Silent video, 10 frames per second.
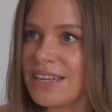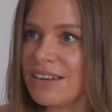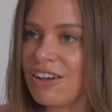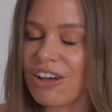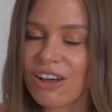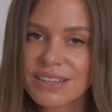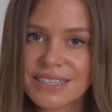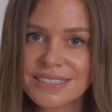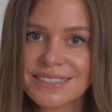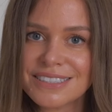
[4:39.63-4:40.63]
and heart
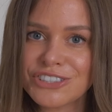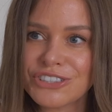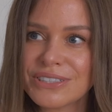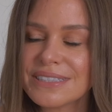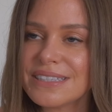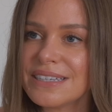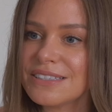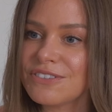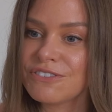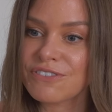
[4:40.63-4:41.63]
led decisions
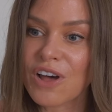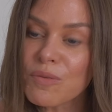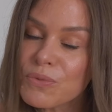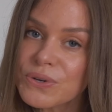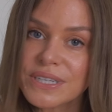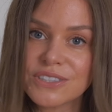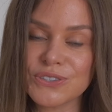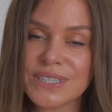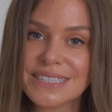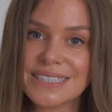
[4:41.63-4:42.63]
is far more
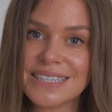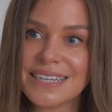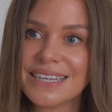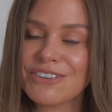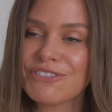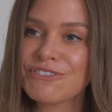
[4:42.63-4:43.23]
interesting,